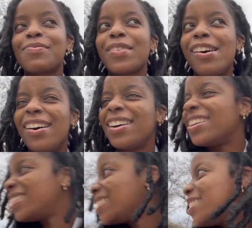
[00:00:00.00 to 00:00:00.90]
Oh,
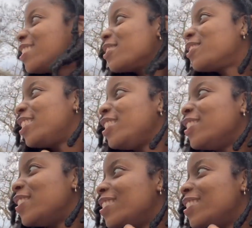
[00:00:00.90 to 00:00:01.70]
this is so cute.